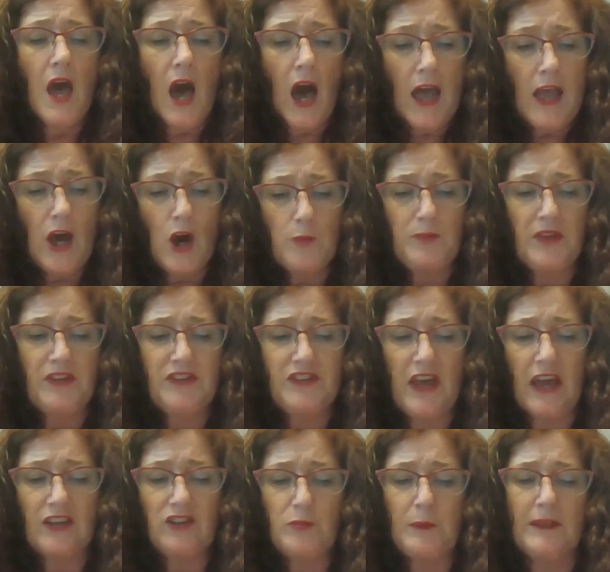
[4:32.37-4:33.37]
I hope this
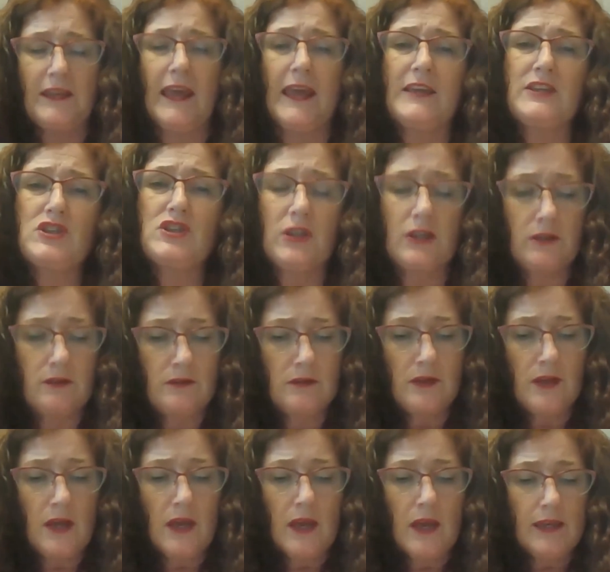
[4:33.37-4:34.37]

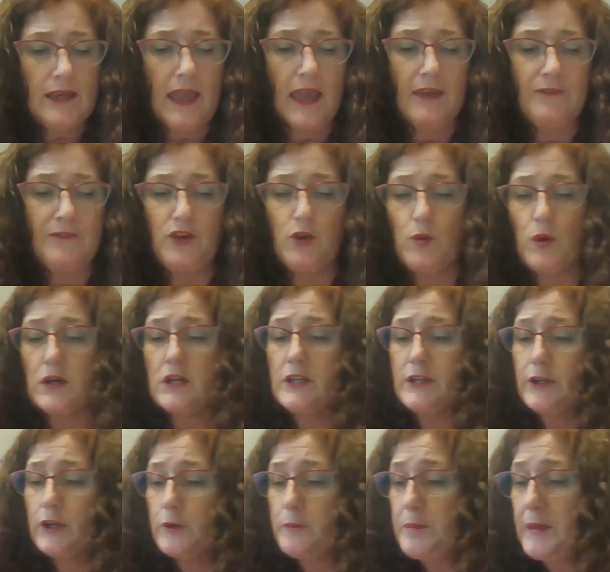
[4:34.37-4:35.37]
explanation gave you a
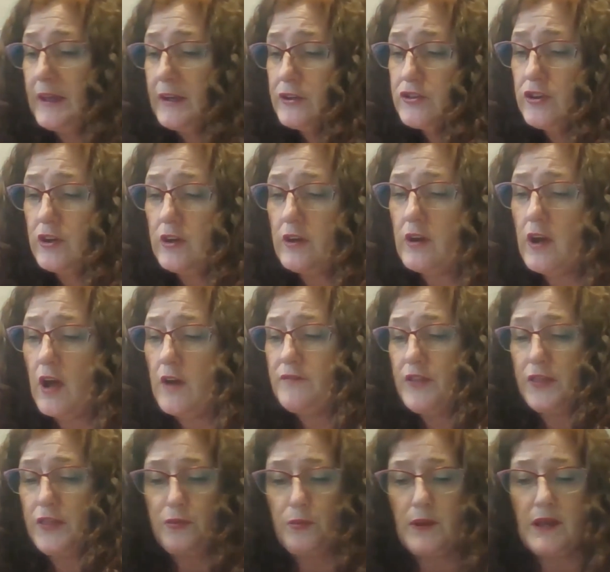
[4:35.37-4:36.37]
clearer picture of
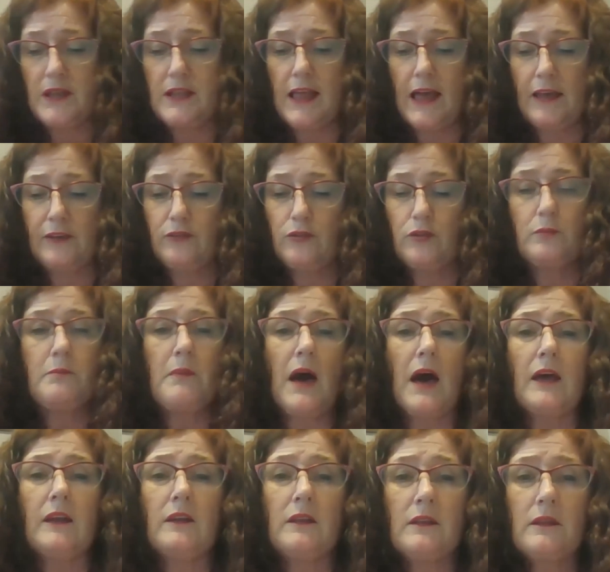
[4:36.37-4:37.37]
the three classroom
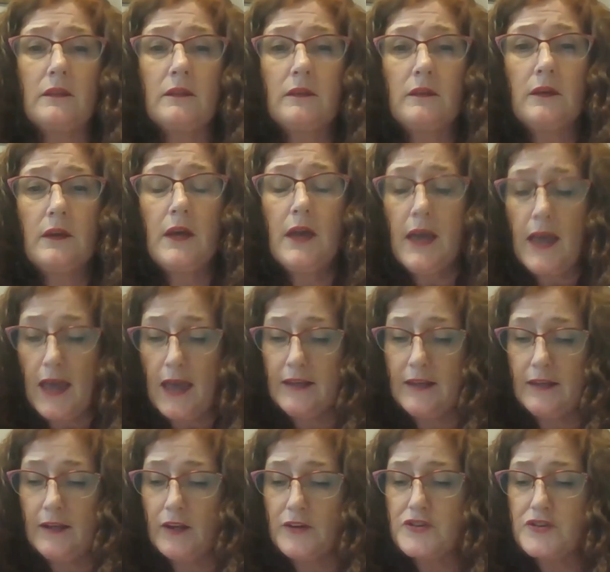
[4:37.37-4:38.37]
model and
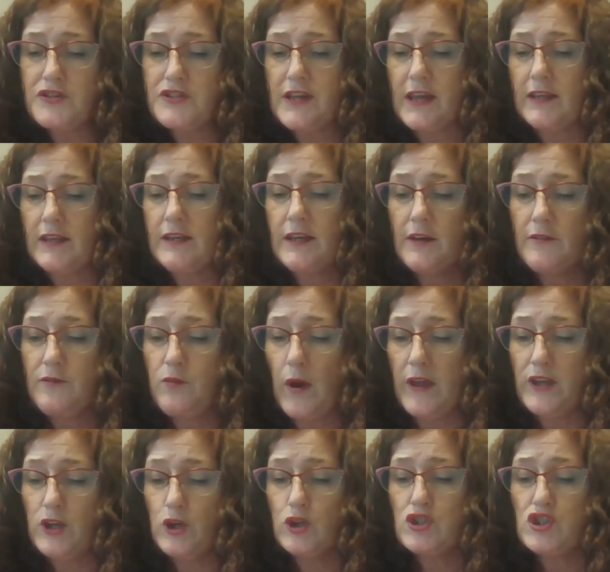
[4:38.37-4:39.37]
an understanding of
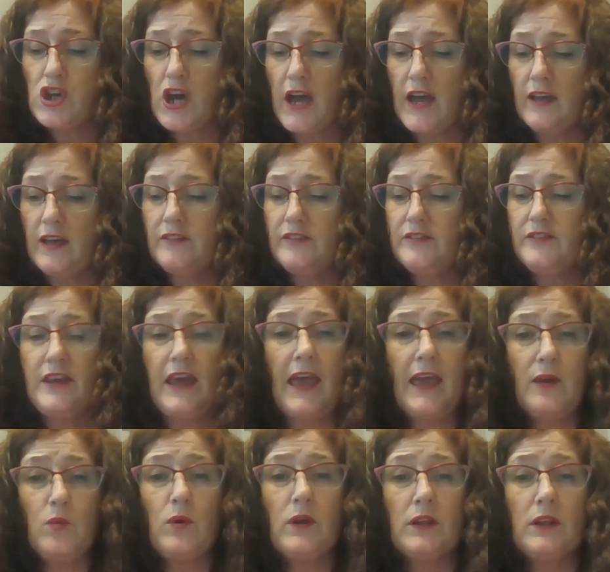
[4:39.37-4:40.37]
what your child's
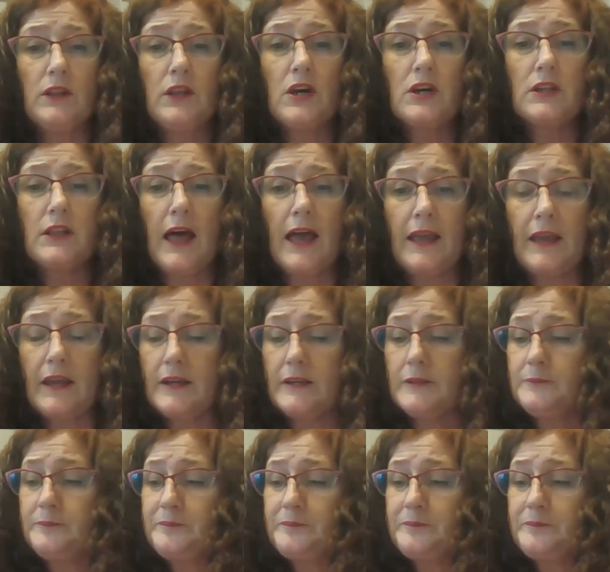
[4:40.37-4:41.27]
day will look like.